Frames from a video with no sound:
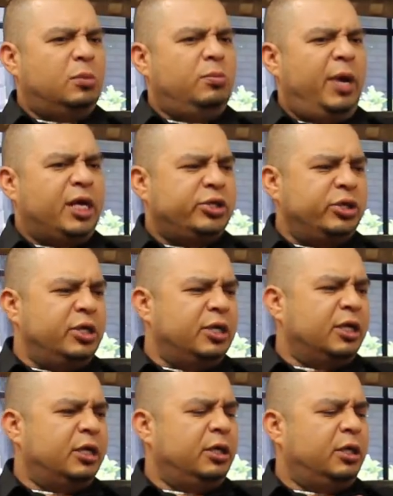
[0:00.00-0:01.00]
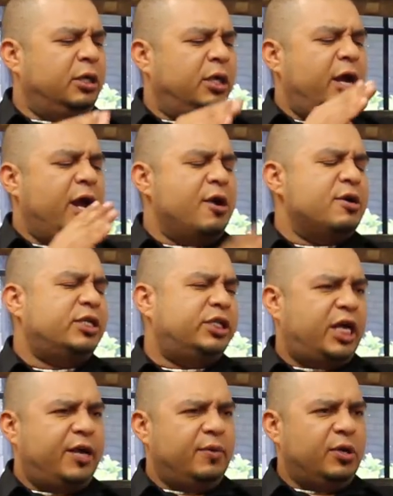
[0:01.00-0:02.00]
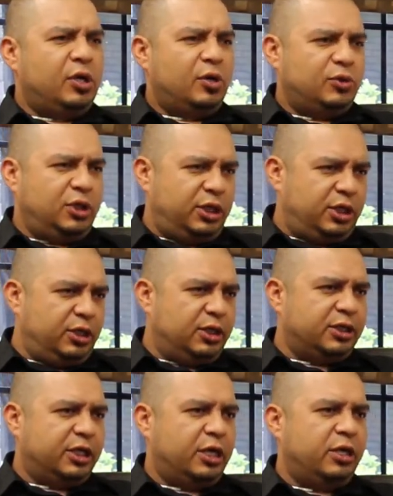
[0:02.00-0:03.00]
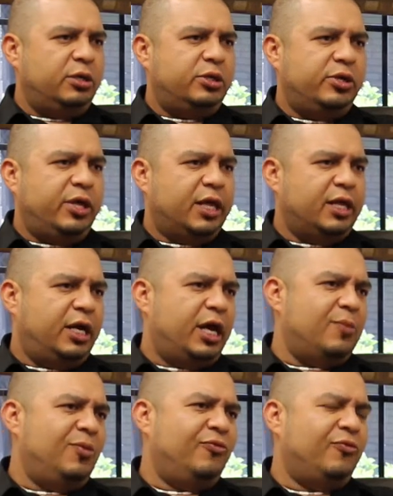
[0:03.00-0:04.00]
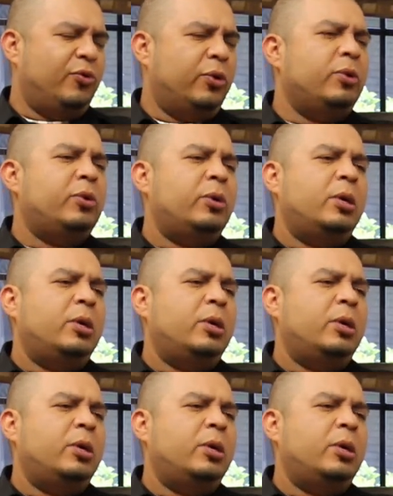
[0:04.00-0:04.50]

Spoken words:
Make sure that the hair is shaven closely to the skin. You do that the night before.